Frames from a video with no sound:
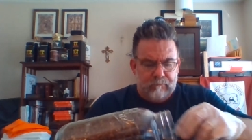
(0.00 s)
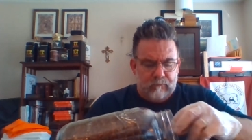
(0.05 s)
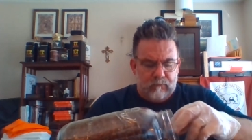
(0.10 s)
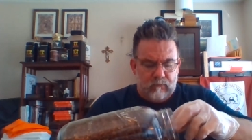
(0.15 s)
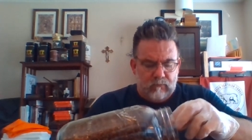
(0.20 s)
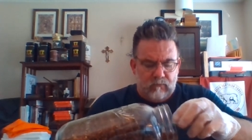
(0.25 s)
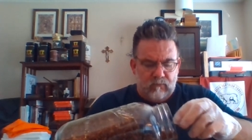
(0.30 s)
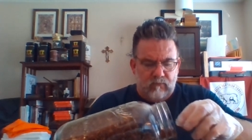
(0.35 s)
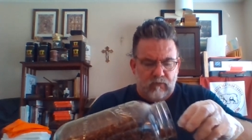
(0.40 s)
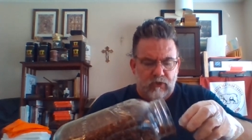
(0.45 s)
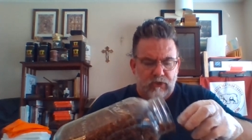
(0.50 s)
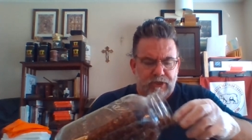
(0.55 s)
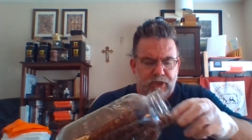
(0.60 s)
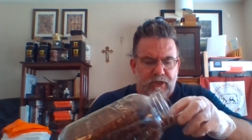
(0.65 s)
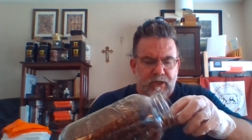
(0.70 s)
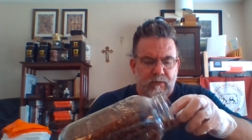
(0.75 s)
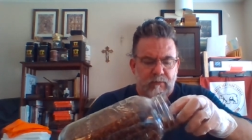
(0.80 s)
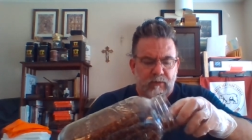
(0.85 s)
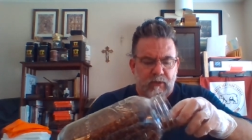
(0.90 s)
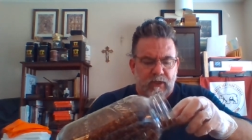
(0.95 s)

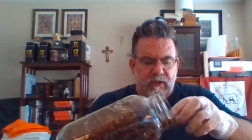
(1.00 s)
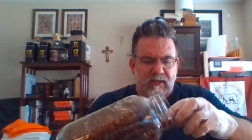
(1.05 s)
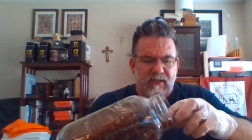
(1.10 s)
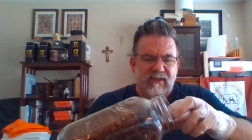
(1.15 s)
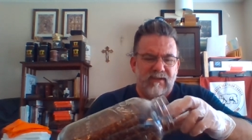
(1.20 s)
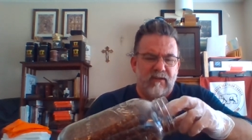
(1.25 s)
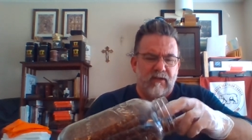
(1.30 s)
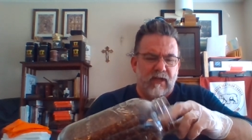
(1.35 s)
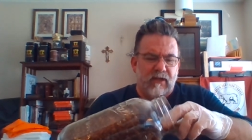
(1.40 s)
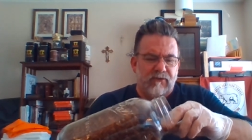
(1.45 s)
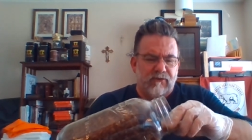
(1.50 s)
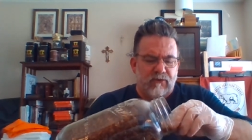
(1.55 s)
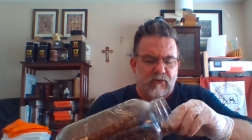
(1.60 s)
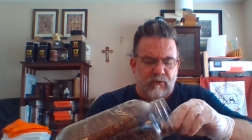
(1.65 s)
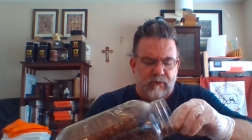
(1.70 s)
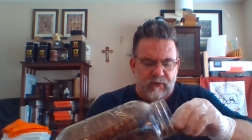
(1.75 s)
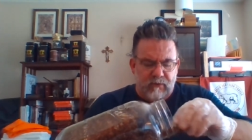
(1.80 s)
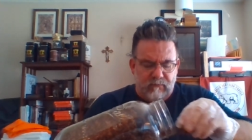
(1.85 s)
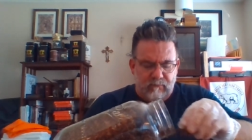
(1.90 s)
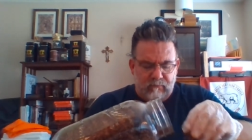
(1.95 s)
Virginia blend. And you guys know
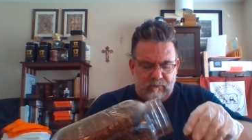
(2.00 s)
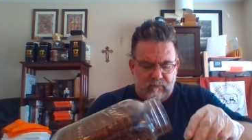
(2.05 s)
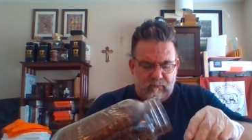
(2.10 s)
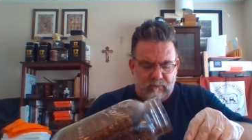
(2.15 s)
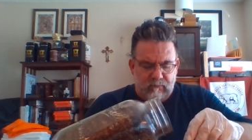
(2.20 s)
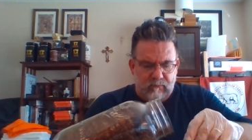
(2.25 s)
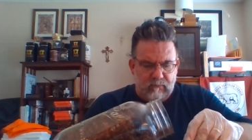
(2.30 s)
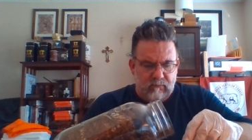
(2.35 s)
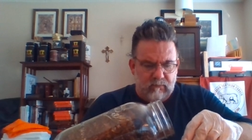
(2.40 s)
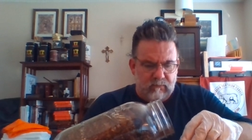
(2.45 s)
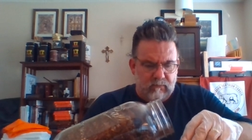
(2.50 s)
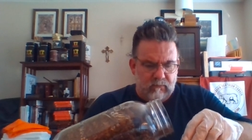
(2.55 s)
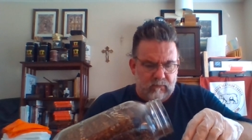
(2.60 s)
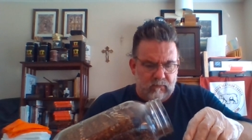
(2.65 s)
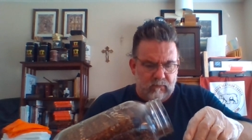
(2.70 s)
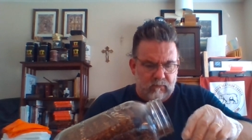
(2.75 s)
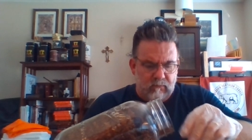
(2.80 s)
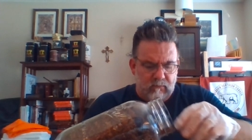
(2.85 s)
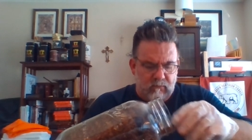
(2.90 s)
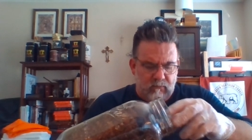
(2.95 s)
that
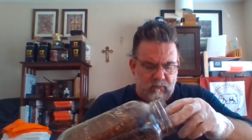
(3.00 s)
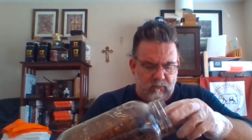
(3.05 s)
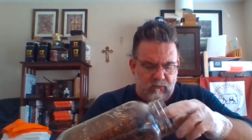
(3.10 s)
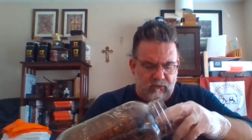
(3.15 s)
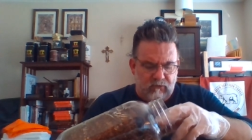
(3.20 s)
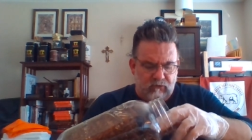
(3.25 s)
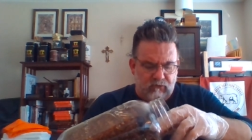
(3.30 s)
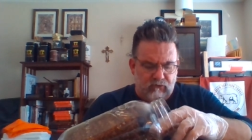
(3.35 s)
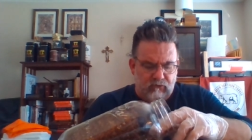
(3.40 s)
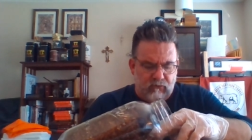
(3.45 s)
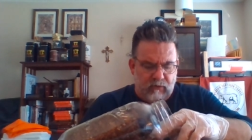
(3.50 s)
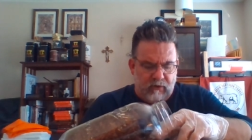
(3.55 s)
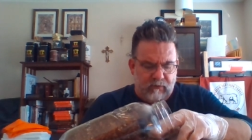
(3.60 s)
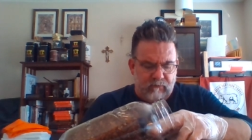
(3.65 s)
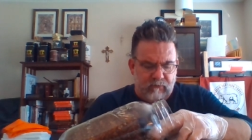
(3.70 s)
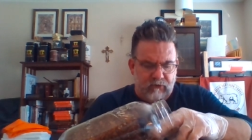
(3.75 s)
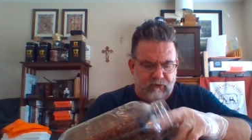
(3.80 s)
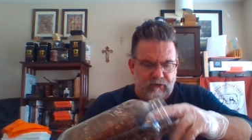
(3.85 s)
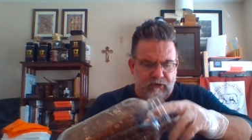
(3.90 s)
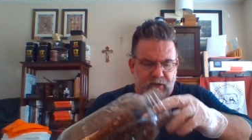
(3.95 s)
just straight
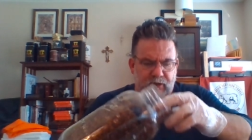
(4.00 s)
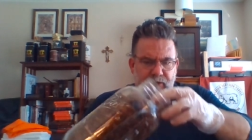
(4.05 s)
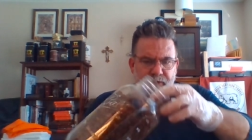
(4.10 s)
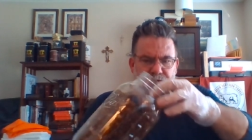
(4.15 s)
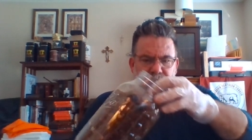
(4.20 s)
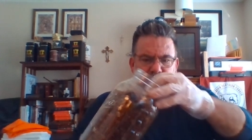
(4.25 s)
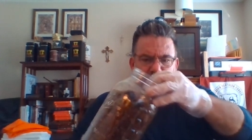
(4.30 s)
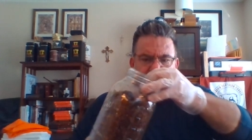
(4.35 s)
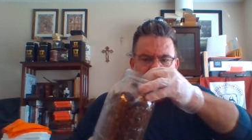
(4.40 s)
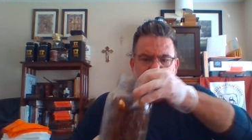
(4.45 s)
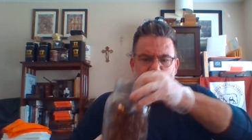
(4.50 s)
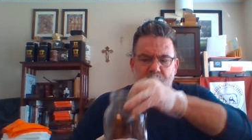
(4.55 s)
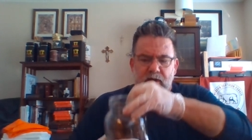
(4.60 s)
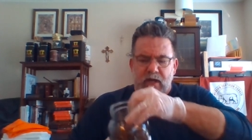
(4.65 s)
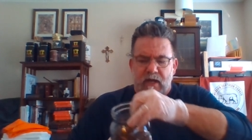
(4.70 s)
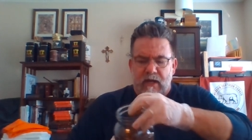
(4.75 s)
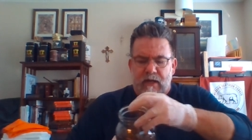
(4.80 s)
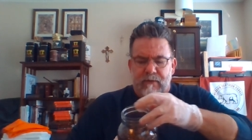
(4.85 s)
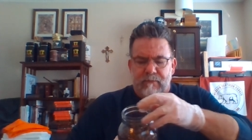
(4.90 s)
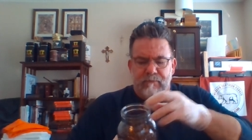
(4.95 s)
Virginias are
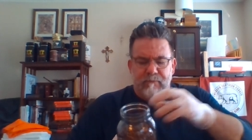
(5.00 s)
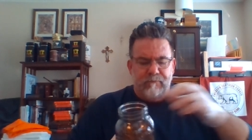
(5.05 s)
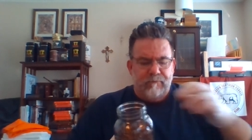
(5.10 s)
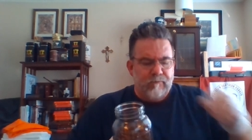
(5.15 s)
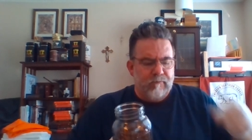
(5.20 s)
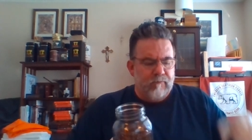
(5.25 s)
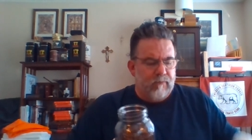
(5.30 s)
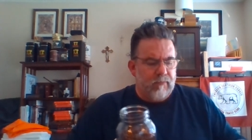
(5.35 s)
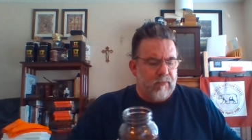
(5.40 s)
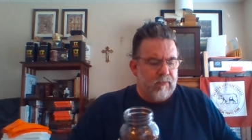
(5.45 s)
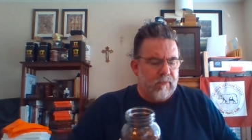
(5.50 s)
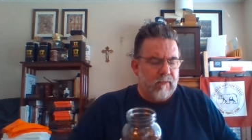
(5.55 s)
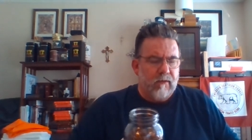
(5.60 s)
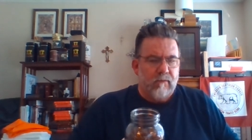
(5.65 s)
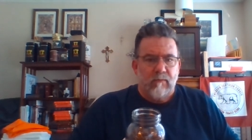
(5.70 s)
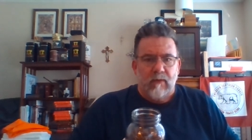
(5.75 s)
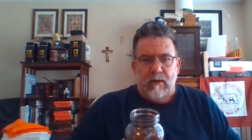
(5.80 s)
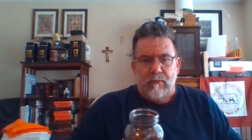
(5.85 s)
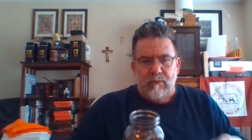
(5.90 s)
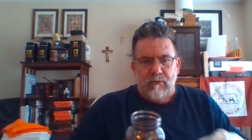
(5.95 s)
not
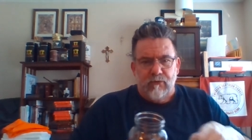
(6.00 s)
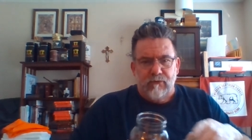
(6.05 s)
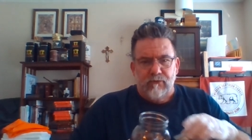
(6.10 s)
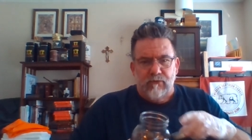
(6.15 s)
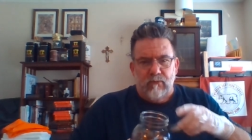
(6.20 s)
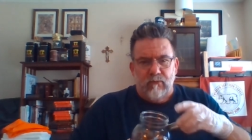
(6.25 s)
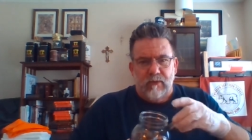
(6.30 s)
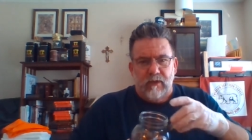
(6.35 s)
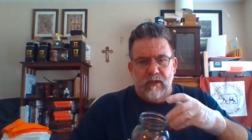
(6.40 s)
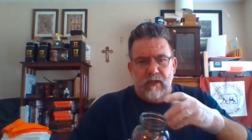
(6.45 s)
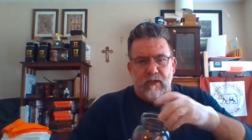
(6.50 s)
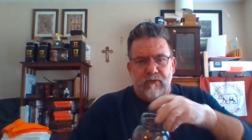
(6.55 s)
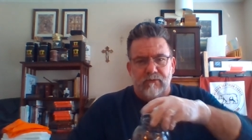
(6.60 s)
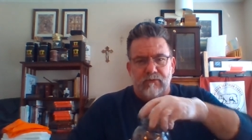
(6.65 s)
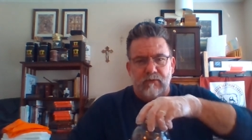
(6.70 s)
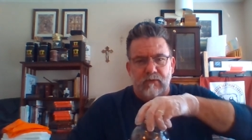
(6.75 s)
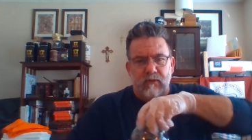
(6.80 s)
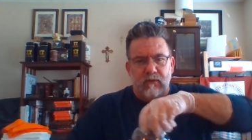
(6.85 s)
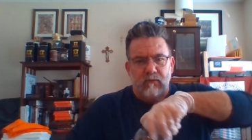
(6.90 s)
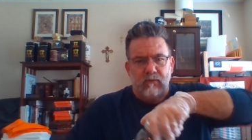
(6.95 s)
my personal
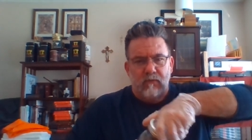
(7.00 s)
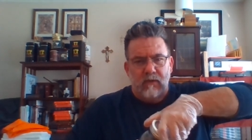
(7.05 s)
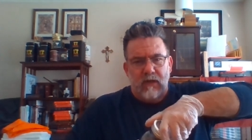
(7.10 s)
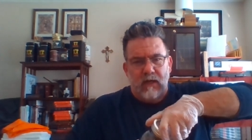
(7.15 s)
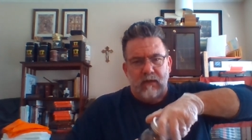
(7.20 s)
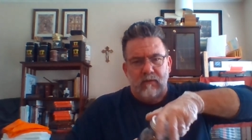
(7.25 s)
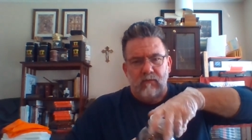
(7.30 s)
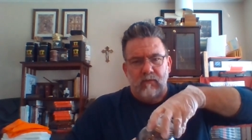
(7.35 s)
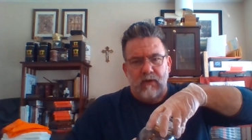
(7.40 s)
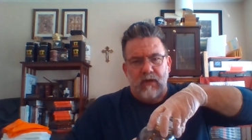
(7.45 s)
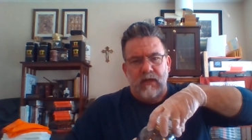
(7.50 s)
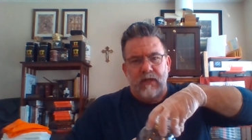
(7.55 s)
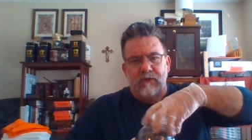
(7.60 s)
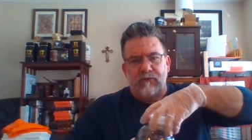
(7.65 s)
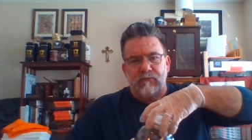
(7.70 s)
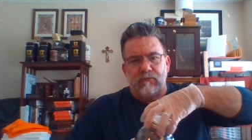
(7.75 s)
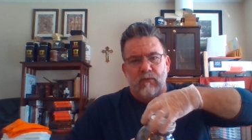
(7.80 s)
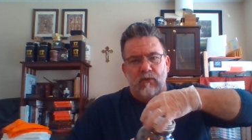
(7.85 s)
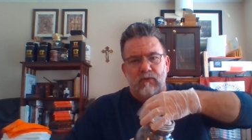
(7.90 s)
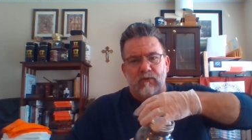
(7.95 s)
wheelhouse. When I
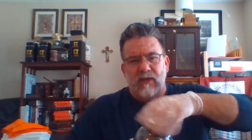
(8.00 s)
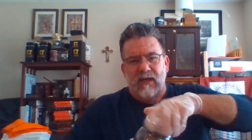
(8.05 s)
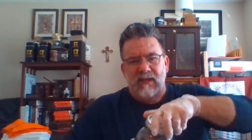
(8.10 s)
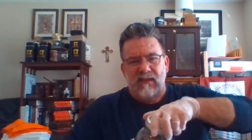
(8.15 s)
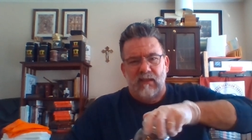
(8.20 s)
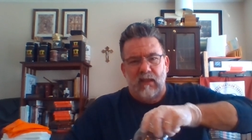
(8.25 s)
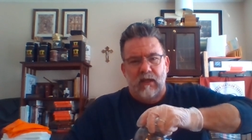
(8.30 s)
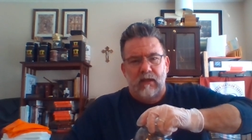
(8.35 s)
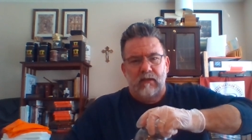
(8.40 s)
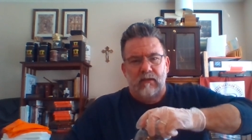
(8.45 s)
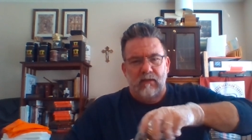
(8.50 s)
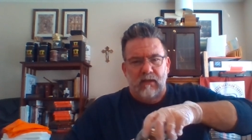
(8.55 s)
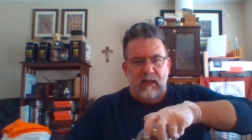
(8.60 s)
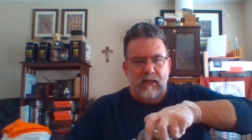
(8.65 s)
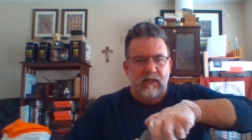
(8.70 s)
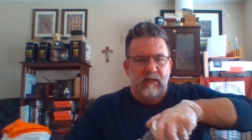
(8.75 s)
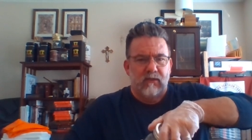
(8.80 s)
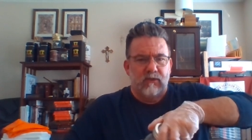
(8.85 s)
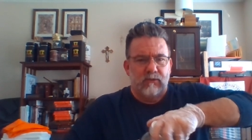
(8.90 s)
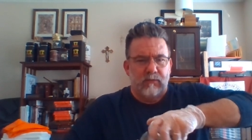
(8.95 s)
smoke, I like
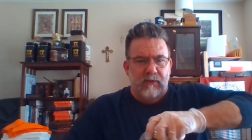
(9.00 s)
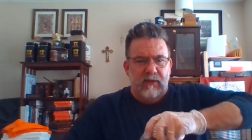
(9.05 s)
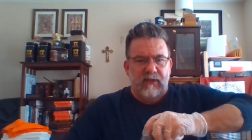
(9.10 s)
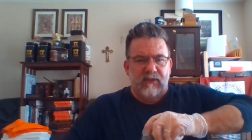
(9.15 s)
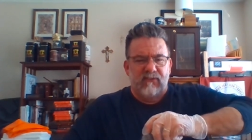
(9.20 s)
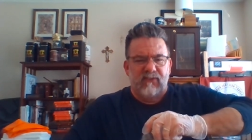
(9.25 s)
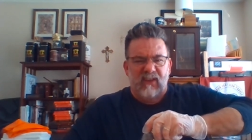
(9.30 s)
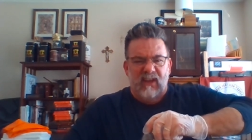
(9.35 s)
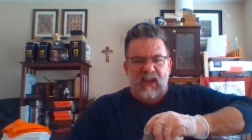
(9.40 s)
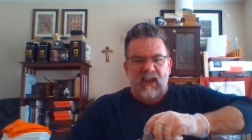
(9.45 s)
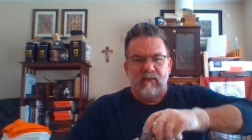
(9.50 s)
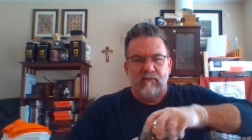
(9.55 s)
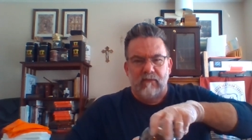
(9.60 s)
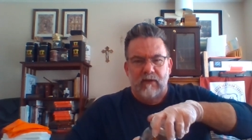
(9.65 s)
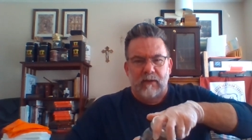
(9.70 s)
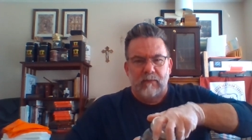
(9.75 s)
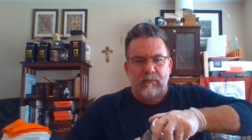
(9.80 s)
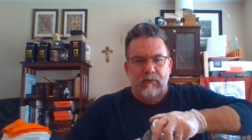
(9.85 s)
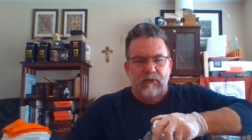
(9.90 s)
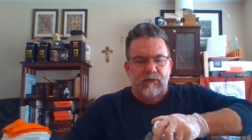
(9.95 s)
English blends. I like
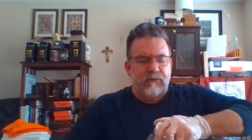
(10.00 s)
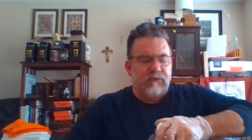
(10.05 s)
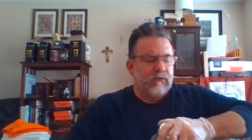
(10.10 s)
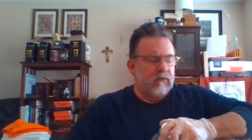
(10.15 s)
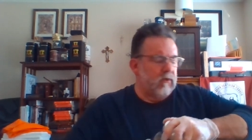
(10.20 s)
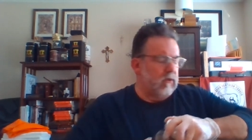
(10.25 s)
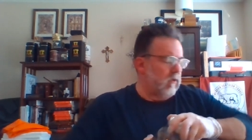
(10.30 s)
vapors.